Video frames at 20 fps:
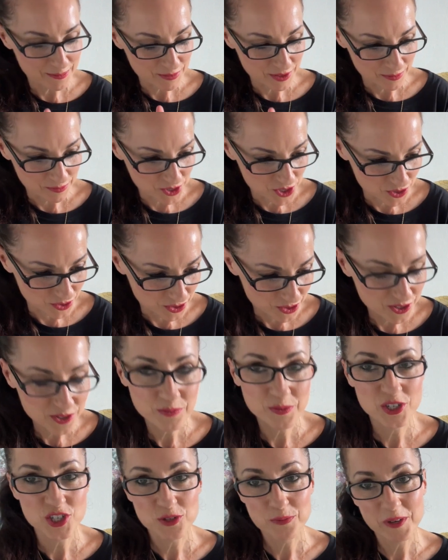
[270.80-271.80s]
them short,
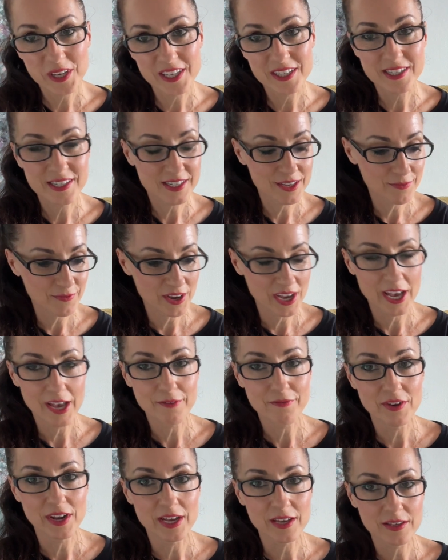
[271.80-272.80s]
which means if I
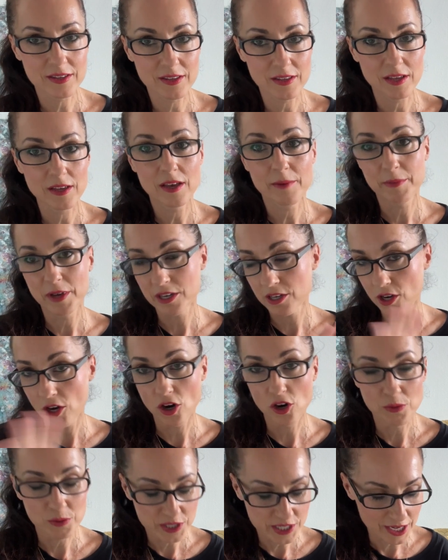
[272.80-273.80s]
have like, and I
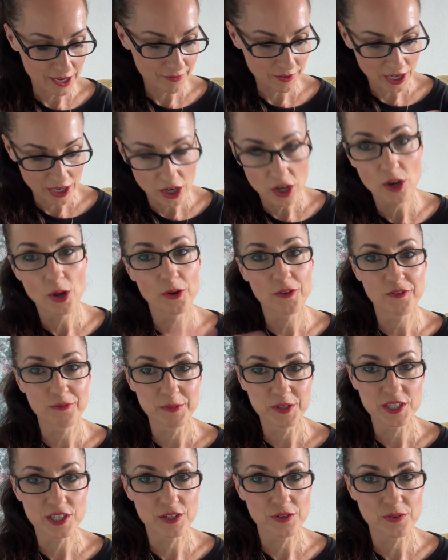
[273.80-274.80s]
always have a lot of
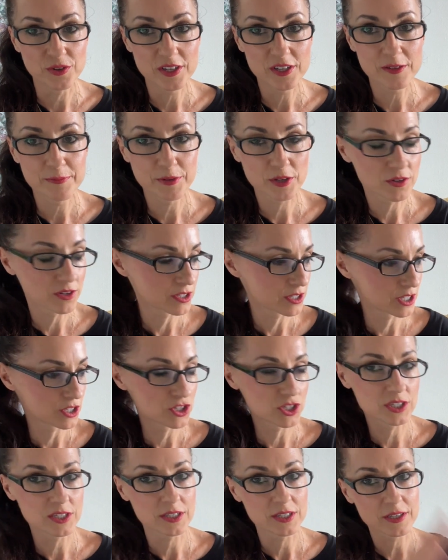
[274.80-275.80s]
material because I
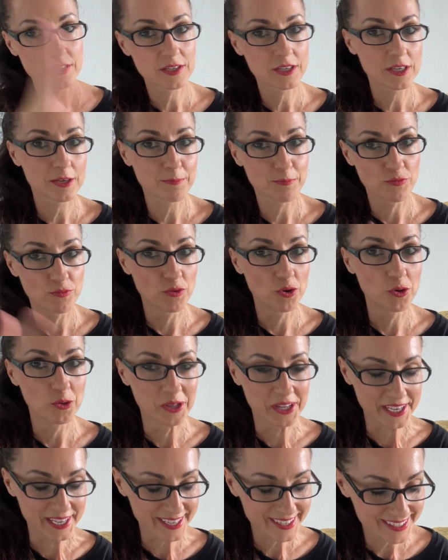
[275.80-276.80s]
just keep
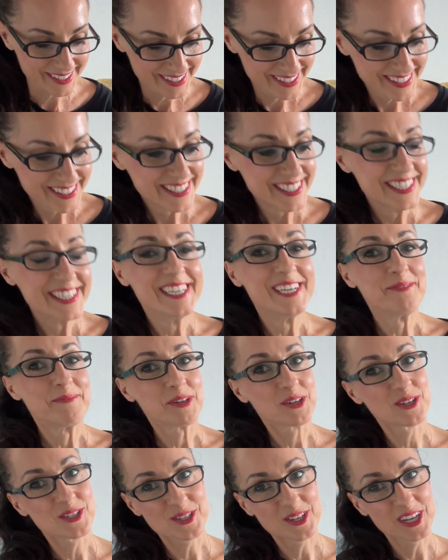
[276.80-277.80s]
rolling,
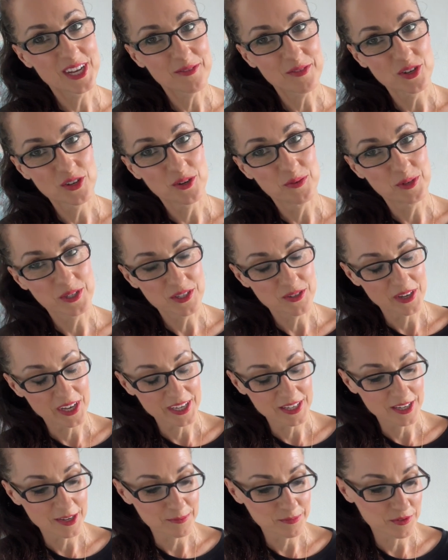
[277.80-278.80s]
because you never know what you
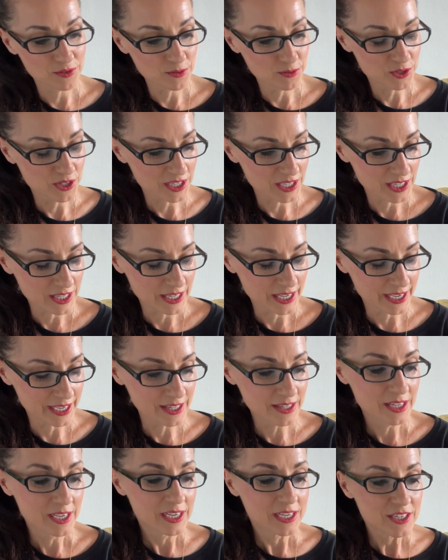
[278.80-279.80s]
end up using in the
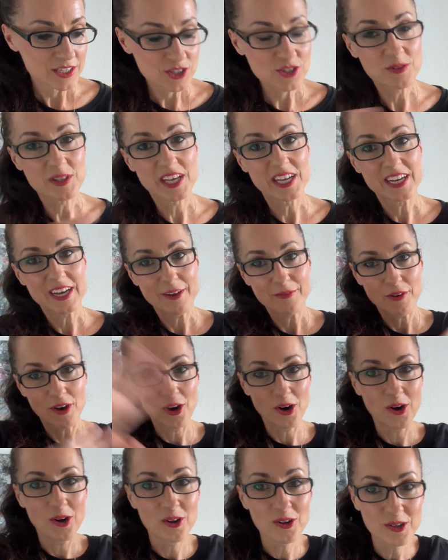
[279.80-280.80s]
end. So then I have
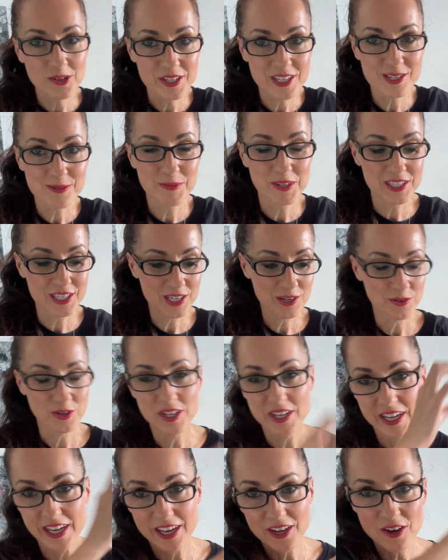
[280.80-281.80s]
all this material
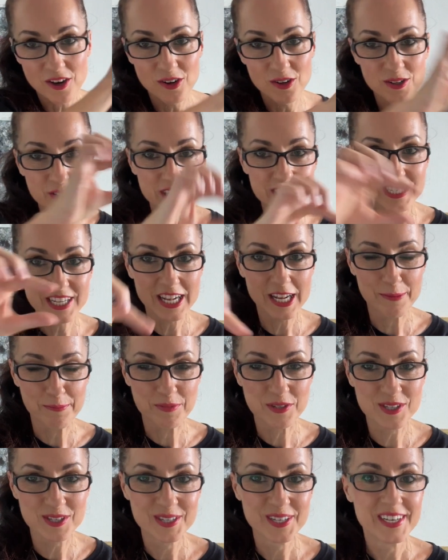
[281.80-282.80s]
and like all these
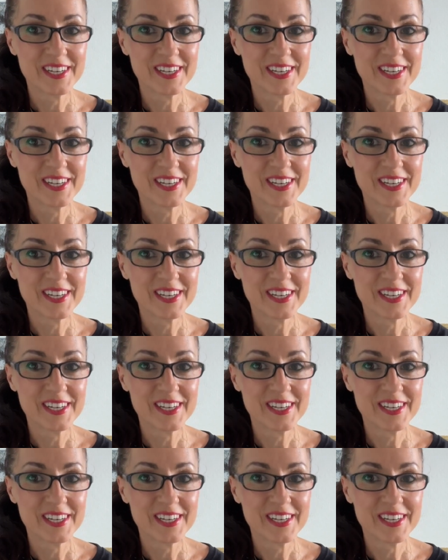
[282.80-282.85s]
clips.